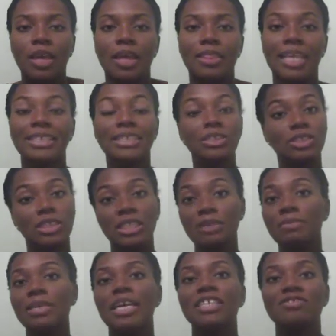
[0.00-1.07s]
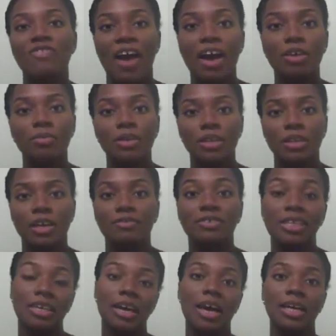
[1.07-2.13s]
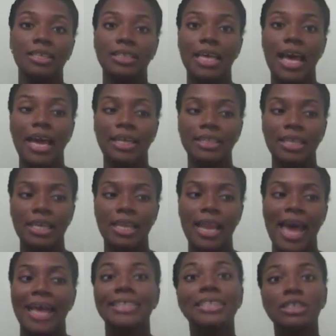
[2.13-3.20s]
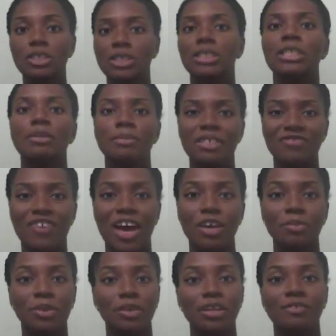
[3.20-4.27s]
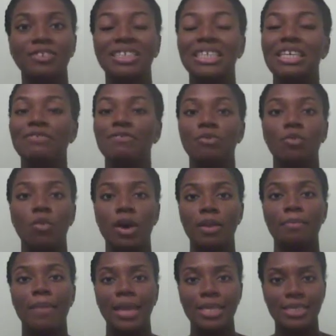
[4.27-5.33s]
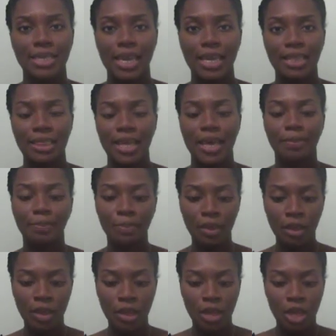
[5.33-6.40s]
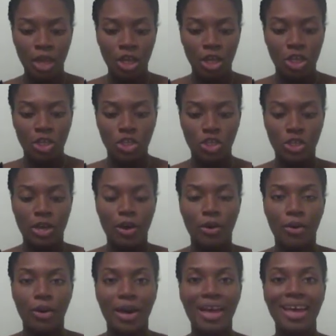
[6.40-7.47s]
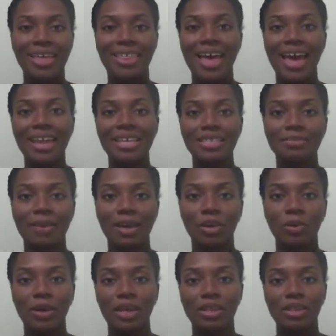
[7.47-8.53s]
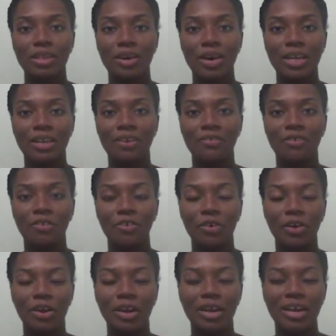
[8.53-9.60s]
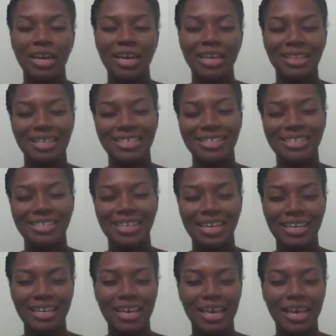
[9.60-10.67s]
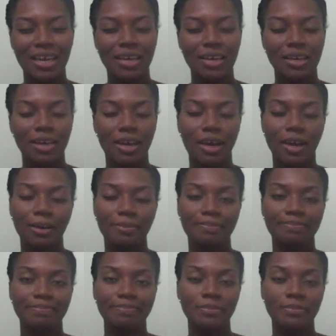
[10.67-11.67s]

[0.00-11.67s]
they still see me as valuable enough to contact, and I still see them as valuable enough to even want to maintain that. So that is my quick thought for this Sunday. I'm